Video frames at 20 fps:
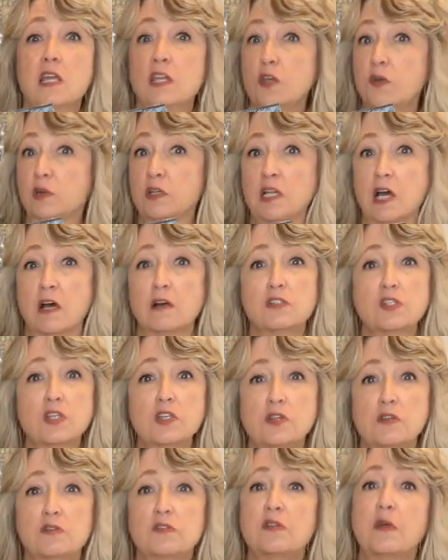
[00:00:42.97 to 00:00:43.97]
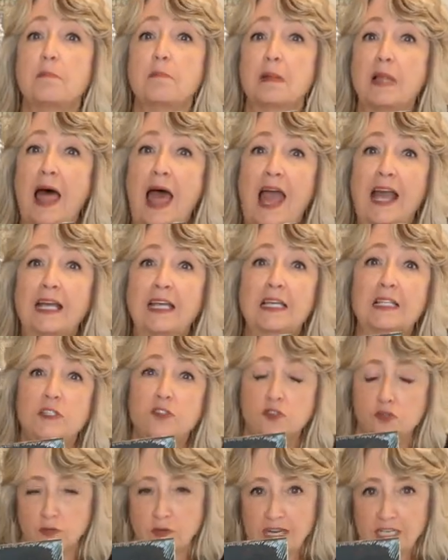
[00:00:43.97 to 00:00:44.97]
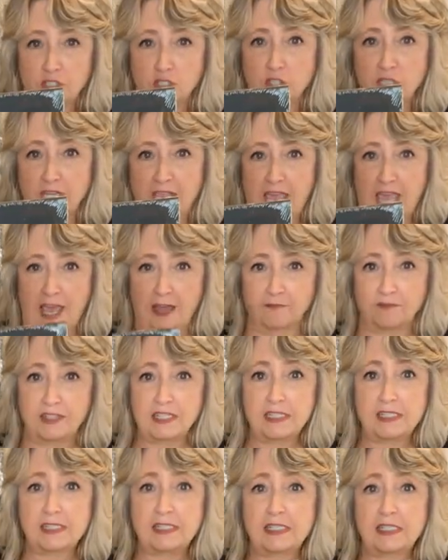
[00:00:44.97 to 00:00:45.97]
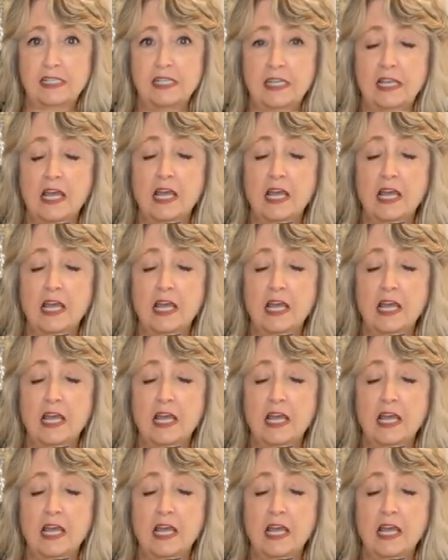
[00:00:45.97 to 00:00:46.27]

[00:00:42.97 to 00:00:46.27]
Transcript: You can also use black stretched canvas.